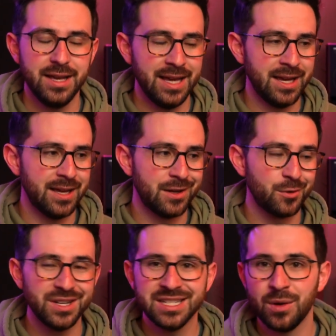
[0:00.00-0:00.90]
And the
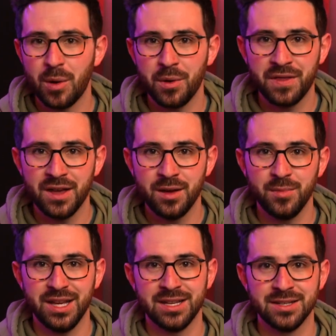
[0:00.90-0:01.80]
reason I went with
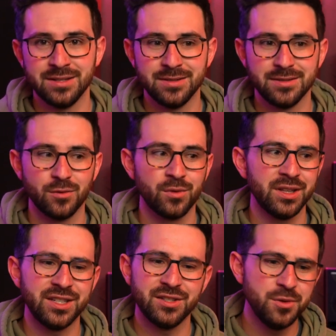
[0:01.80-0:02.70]
them is
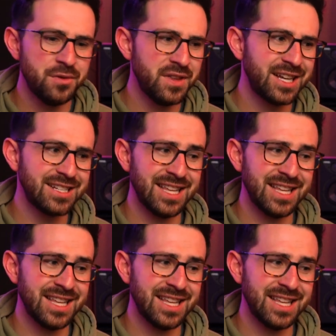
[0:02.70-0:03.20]
really two things.